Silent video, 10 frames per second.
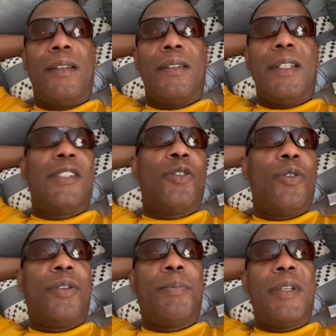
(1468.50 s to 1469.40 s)
There's
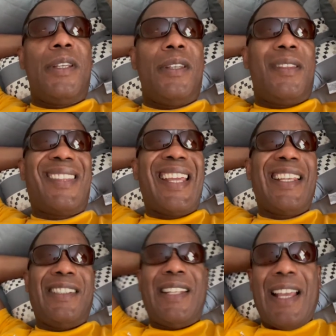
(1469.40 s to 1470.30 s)
going to be
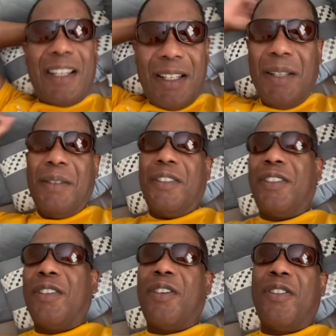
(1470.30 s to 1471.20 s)
things that
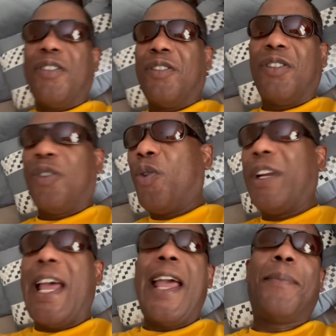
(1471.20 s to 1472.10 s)
are going
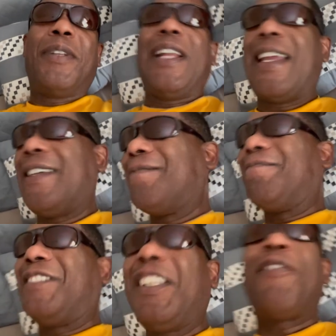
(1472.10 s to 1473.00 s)
to happen, like
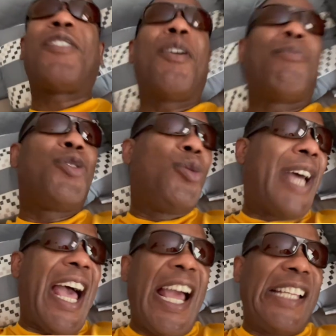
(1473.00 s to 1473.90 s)
stuff come through
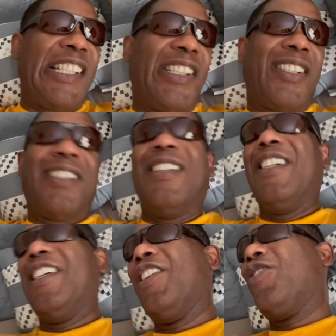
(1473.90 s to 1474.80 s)
the ice.
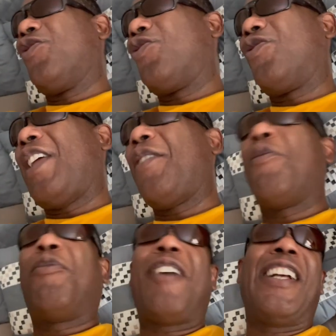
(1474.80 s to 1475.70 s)
They
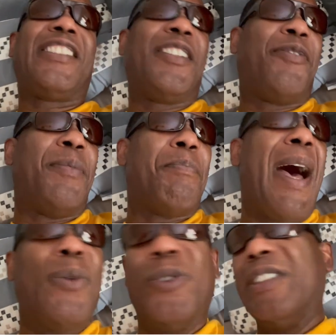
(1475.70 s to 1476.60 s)
going to find stuff in
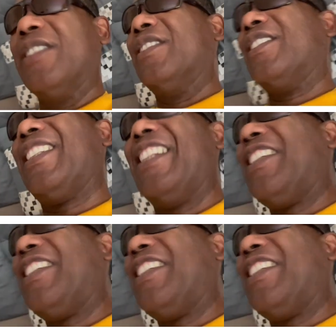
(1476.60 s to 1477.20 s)
mountains, and the